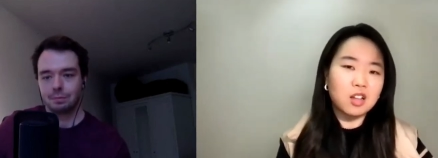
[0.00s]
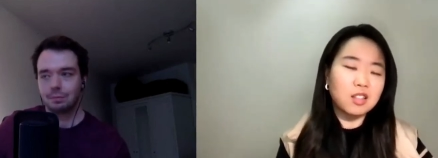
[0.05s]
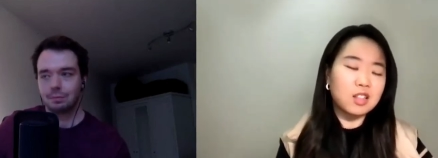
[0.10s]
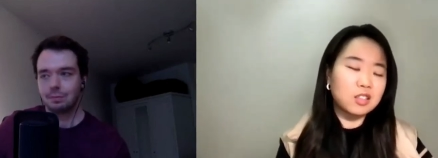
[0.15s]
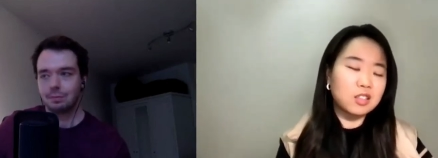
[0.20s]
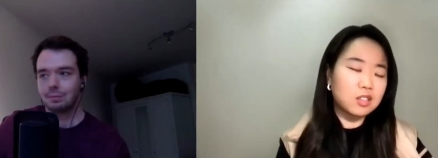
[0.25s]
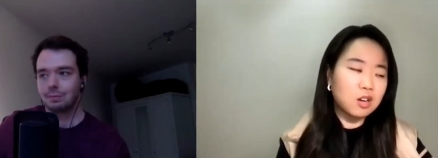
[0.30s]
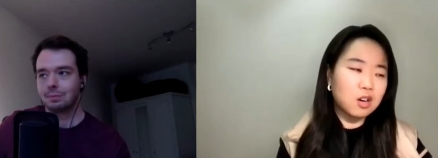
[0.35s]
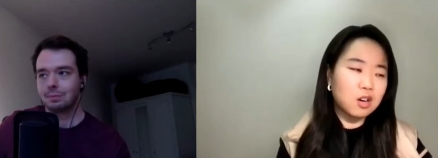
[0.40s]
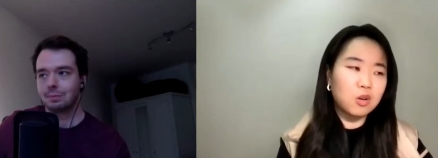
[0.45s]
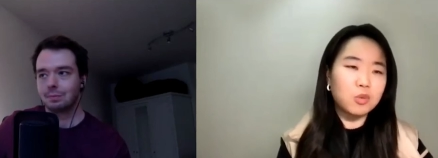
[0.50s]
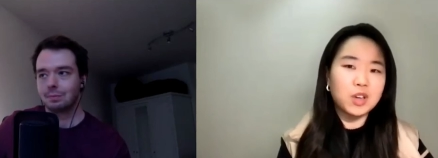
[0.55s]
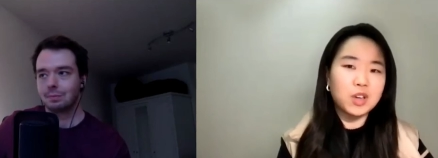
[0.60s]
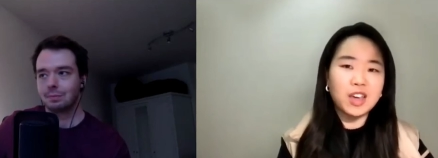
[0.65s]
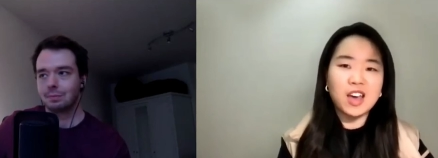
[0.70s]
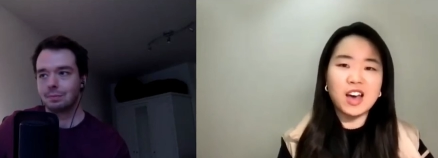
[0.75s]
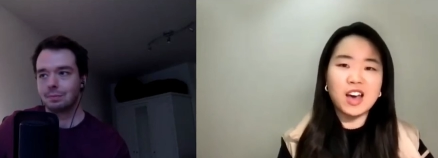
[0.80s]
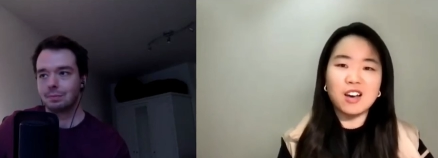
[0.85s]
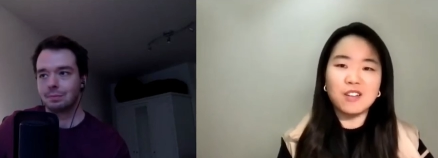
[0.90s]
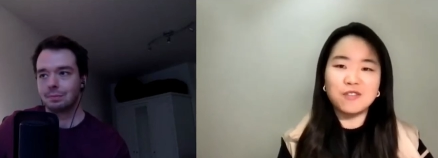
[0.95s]
Speaker 1: that's all
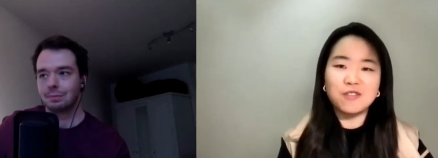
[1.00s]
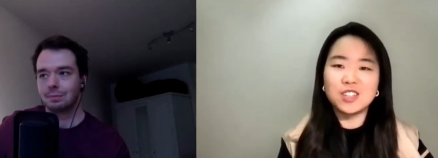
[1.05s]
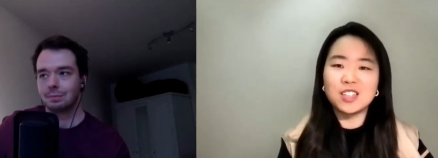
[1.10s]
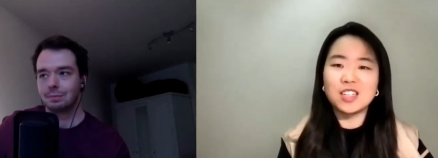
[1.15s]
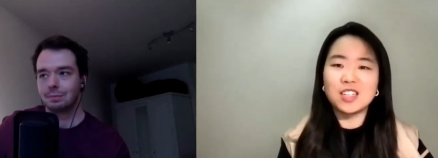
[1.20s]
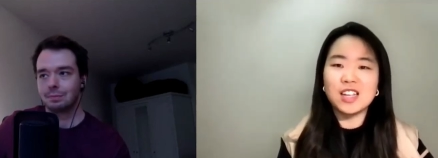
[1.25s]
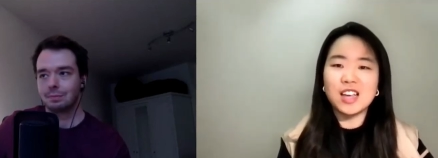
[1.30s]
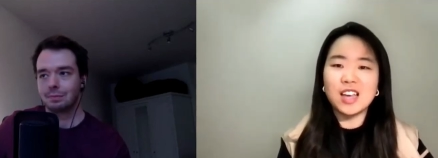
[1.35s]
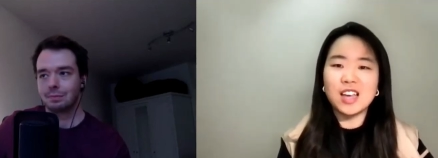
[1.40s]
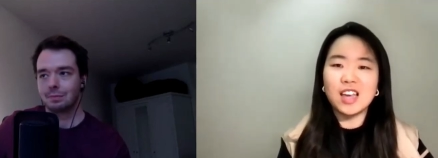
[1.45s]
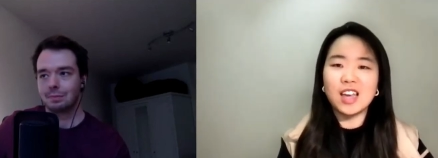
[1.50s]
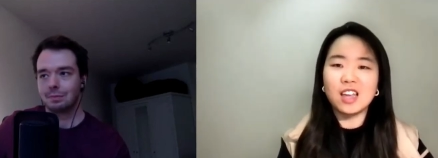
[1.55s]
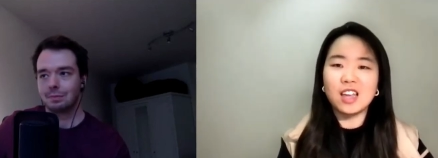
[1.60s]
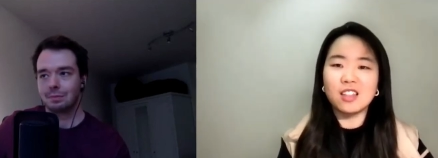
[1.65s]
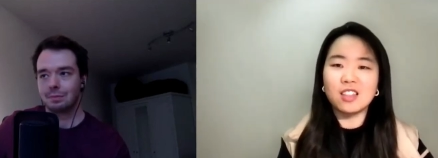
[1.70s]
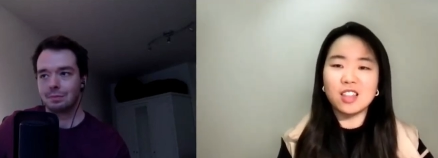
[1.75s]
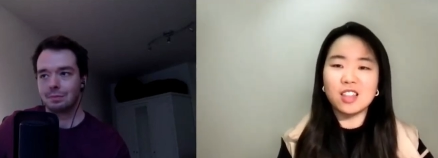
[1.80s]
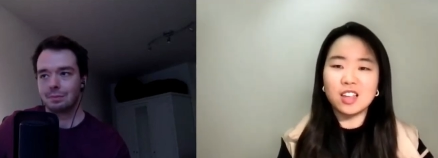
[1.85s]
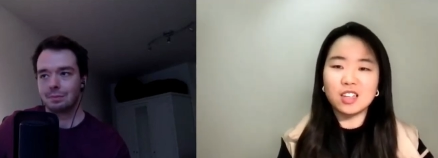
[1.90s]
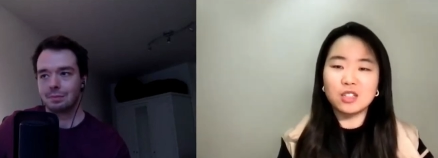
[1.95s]
we have today.
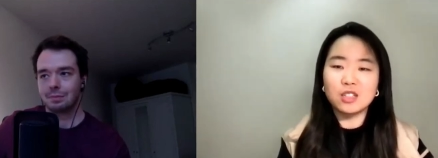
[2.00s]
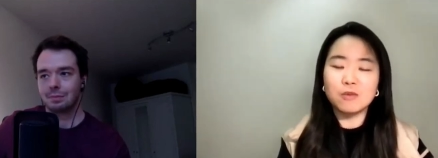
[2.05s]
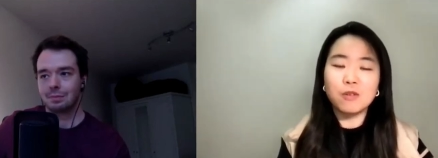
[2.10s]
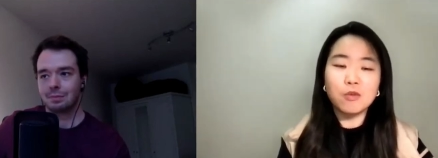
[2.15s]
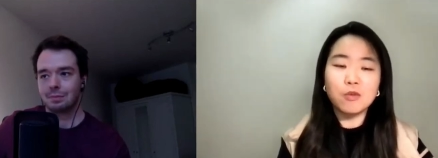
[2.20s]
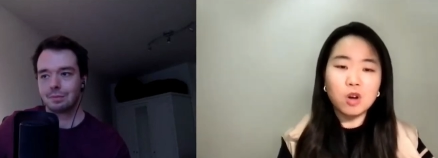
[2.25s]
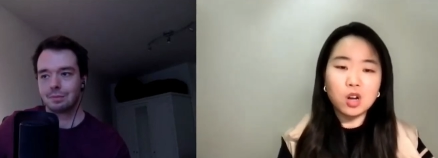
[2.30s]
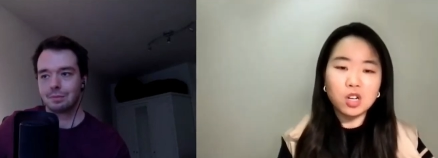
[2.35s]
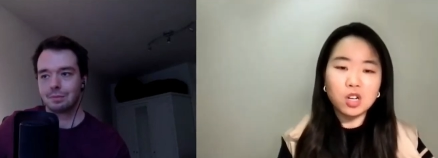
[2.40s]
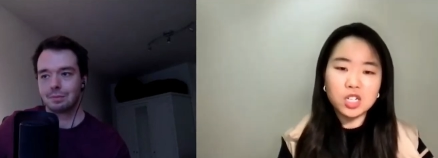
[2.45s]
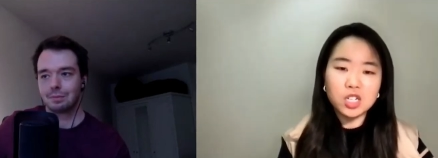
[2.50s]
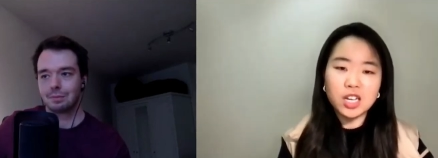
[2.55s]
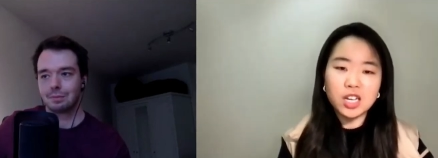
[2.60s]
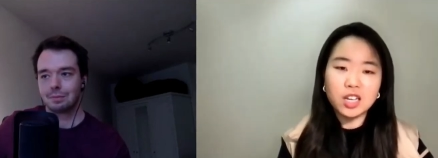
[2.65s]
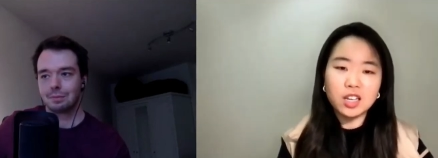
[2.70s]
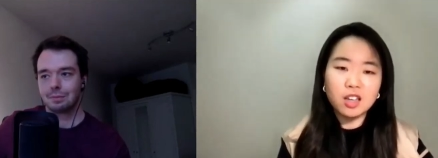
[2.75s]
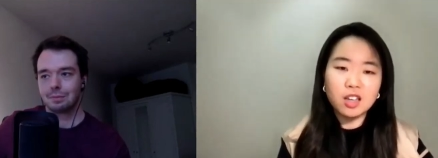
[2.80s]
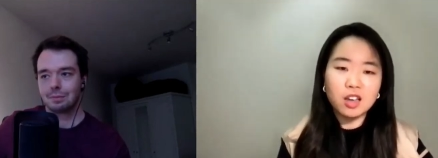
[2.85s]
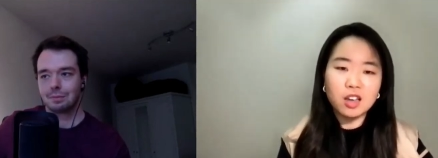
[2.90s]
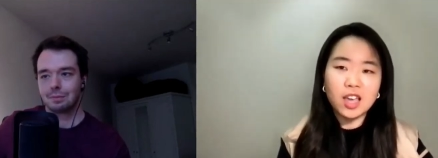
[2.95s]
And thanks for
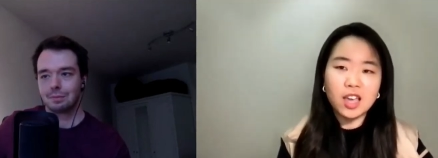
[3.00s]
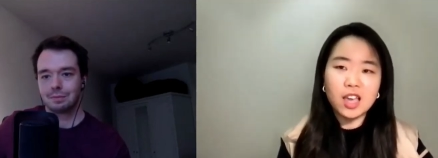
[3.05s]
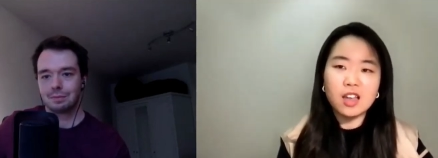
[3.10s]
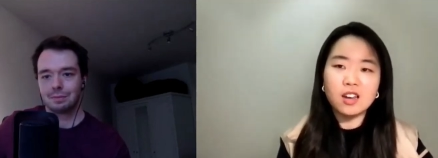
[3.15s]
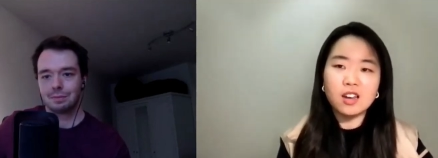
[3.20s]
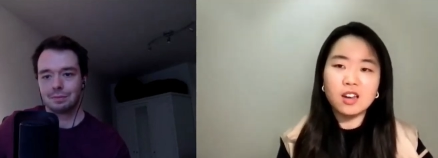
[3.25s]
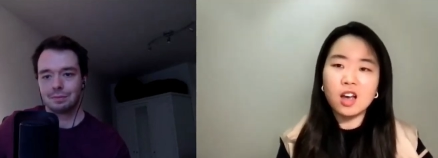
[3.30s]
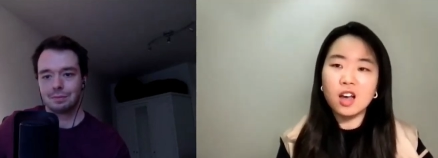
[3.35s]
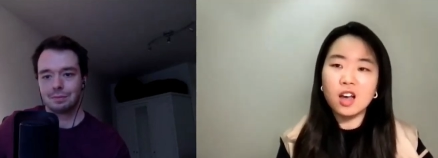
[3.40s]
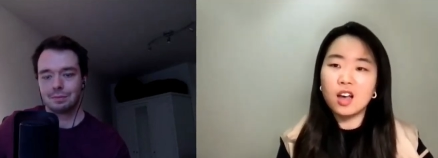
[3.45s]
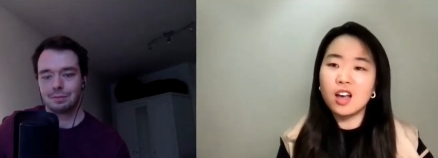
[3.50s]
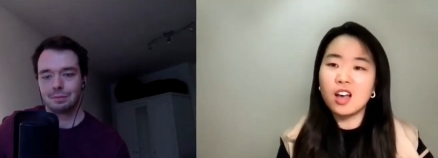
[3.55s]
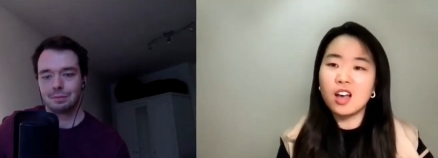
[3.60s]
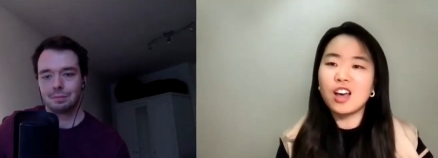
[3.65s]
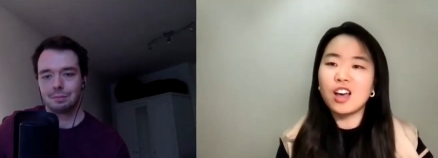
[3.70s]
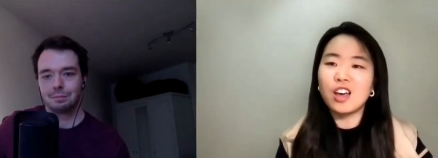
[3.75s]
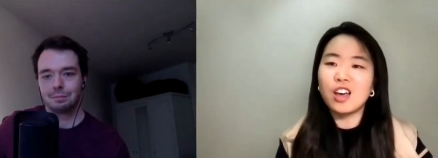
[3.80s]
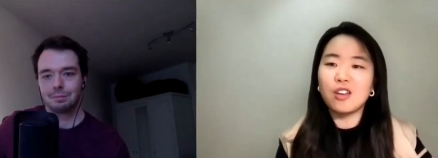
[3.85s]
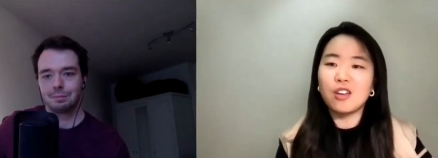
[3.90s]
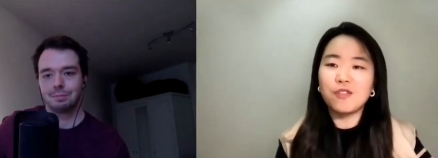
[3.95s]
watching again.
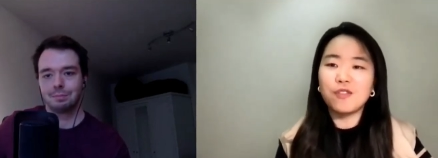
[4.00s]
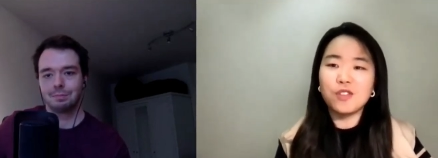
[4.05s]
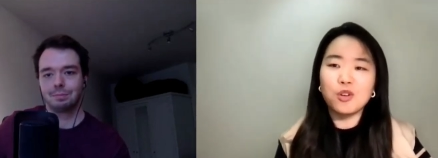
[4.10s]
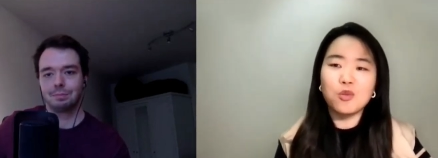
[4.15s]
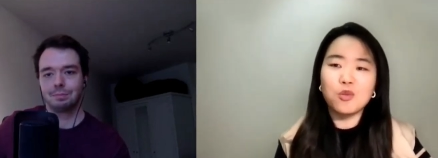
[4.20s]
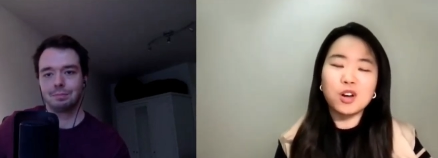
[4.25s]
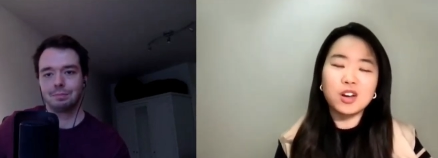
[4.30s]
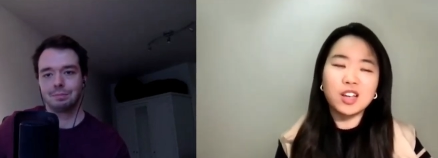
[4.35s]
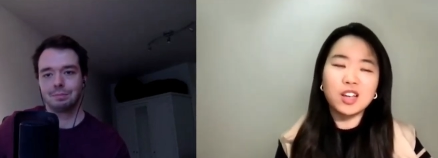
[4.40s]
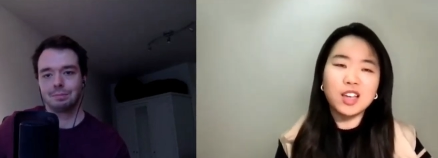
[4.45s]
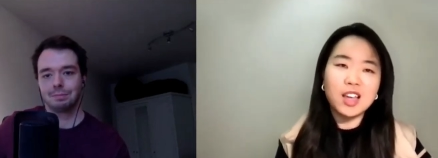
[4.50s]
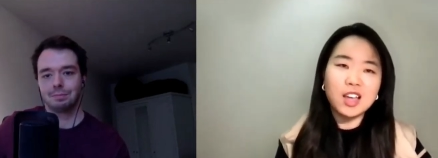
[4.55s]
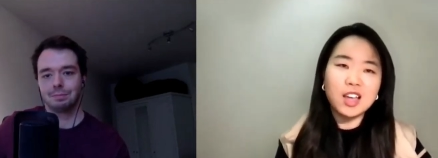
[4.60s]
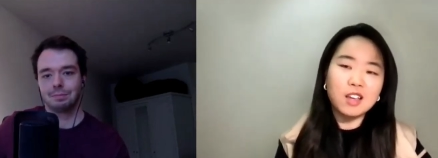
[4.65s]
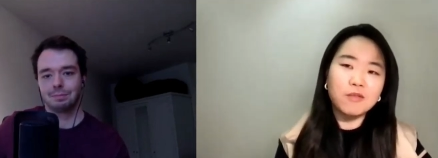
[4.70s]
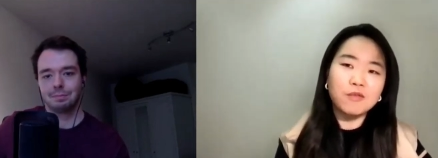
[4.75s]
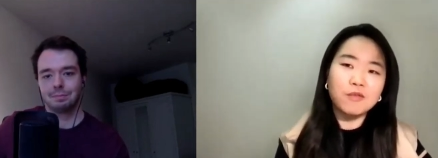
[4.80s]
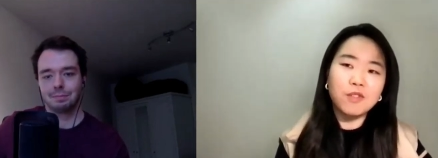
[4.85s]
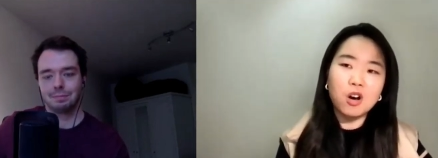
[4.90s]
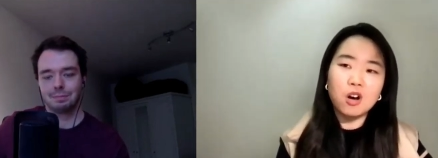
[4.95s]
If you want to
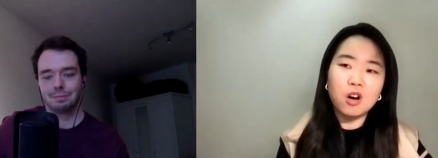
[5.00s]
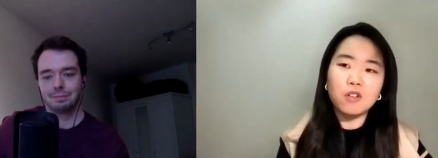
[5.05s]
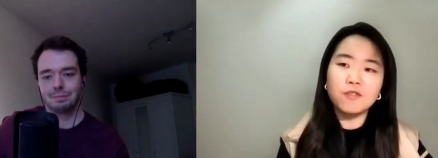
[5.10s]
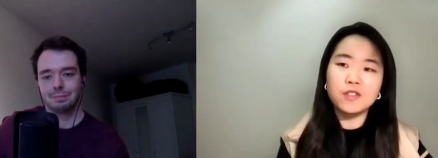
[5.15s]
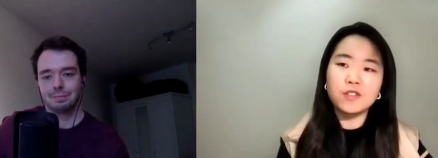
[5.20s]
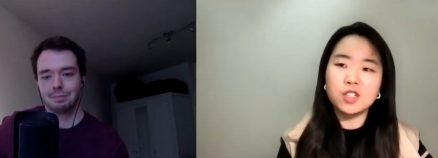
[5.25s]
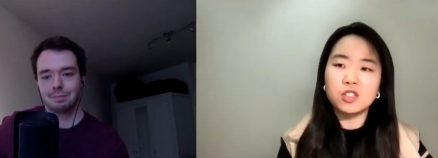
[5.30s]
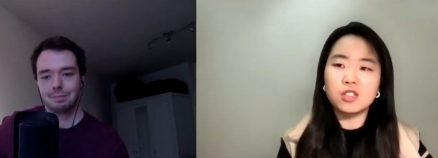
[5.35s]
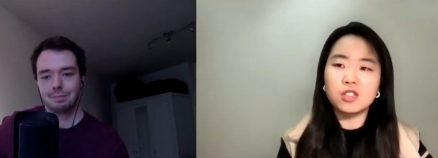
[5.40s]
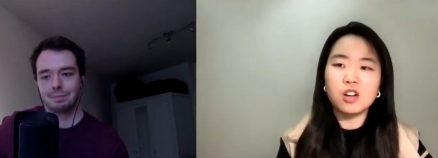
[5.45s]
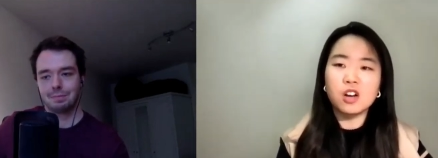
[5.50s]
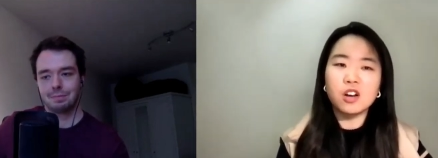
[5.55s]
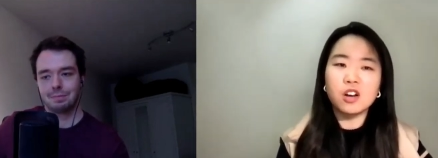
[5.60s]
get involved, start